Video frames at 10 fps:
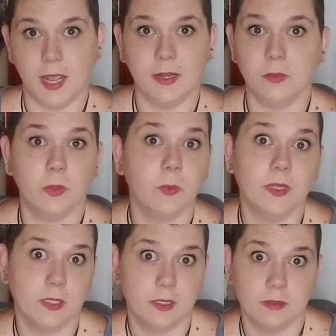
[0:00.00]
I don't know
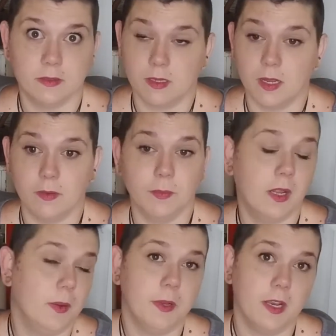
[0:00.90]
what it is, and
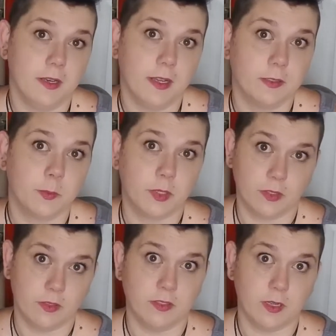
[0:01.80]
I'm not an expert
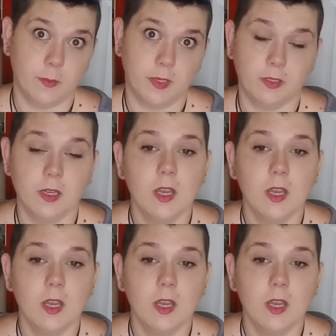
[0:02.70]
on the topic.